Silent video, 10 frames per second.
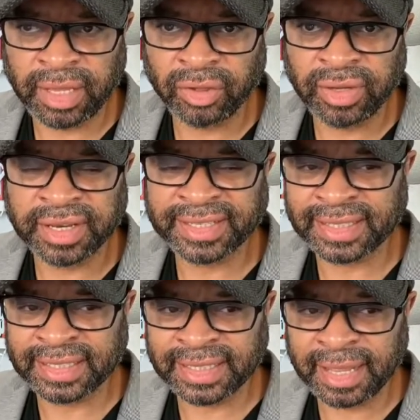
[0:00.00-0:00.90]
you get a
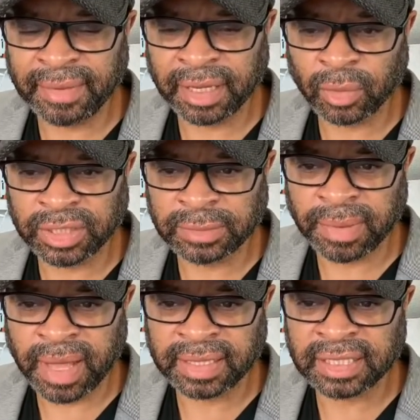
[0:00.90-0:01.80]
systemic
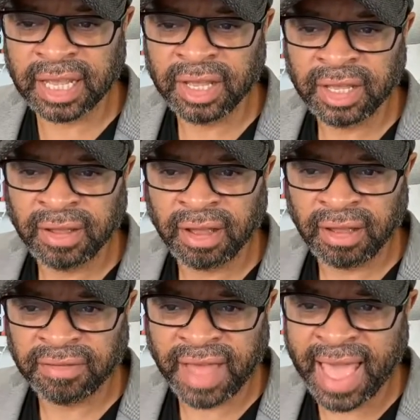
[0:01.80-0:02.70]
response
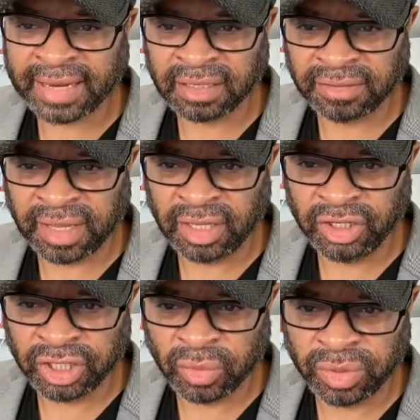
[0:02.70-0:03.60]
of activation.